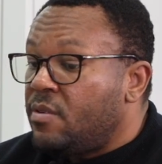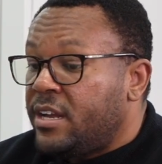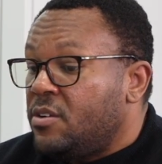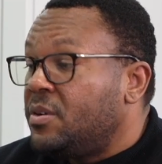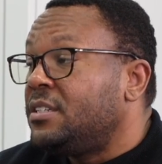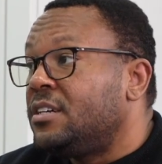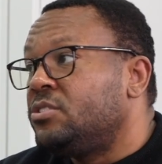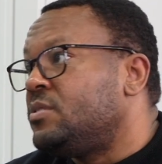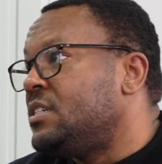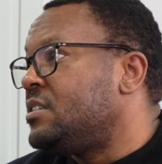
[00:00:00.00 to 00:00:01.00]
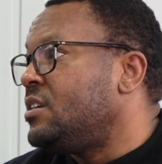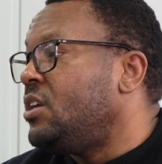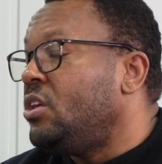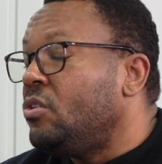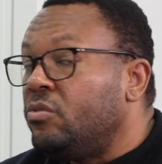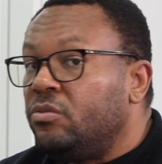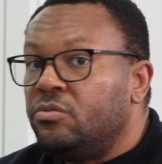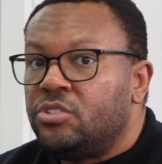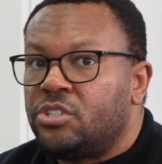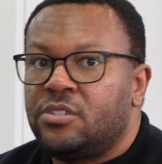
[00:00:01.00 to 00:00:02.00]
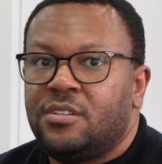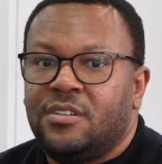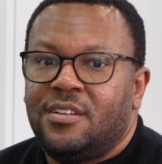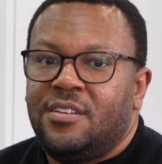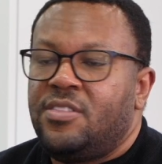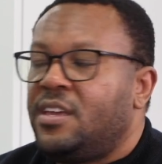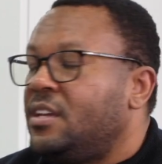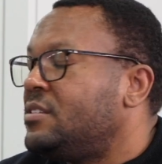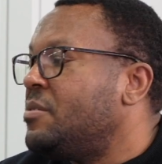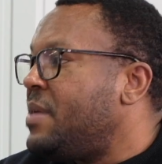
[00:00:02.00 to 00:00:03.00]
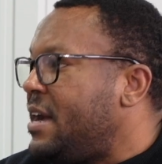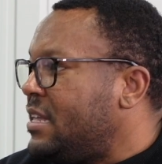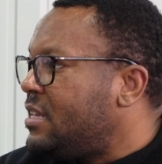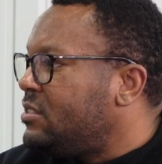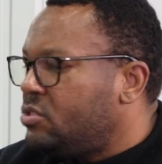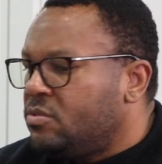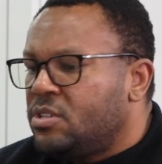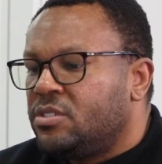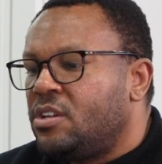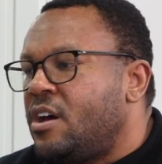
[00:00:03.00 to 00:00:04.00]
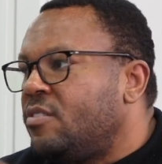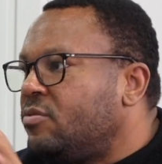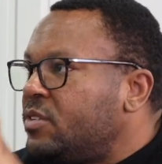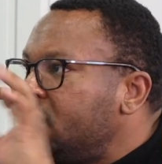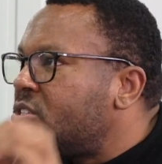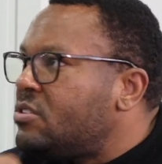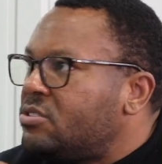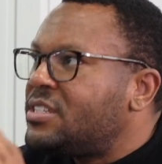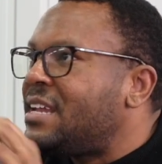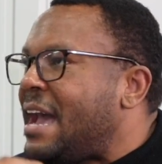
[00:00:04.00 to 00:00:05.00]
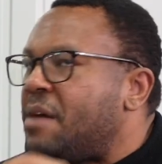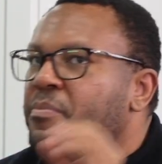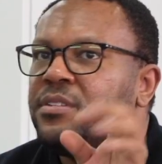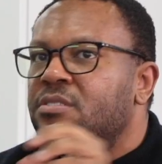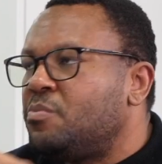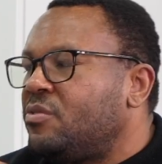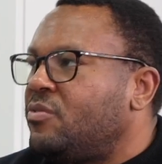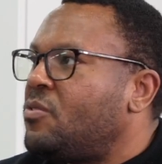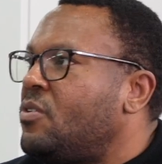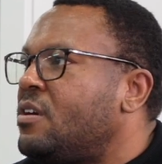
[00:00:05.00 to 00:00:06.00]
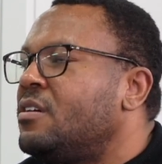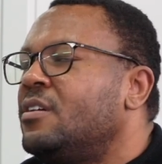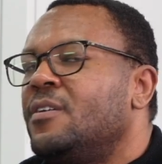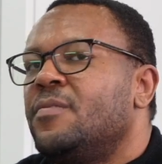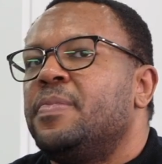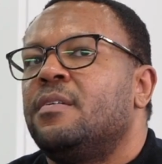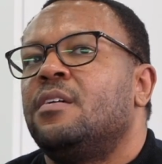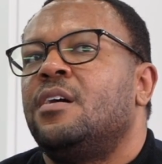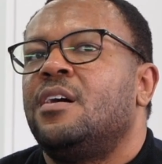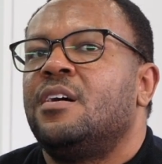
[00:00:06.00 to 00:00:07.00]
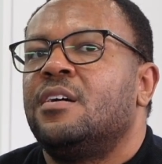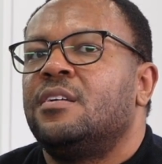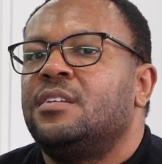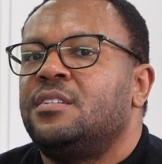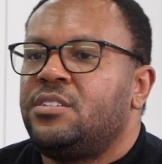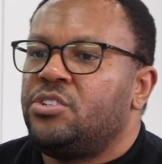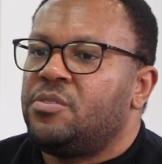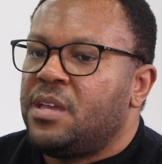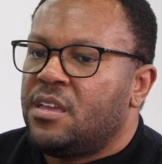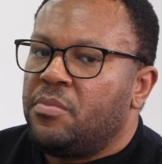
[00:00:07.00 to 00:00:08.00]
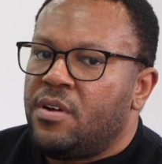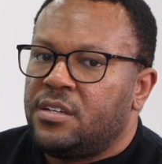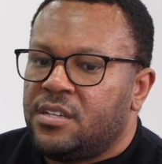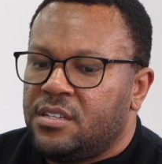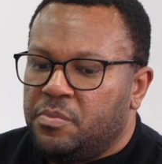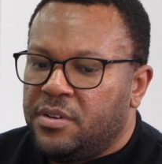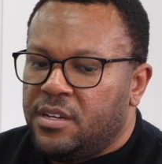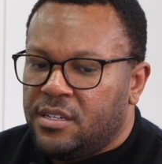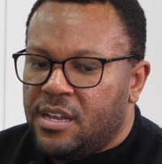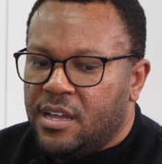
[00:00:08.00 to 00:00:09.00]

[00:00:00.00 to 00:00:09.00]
I know in luxury it's a huge thing to buy things new. There's a lot of research that happens before the decision-making process, but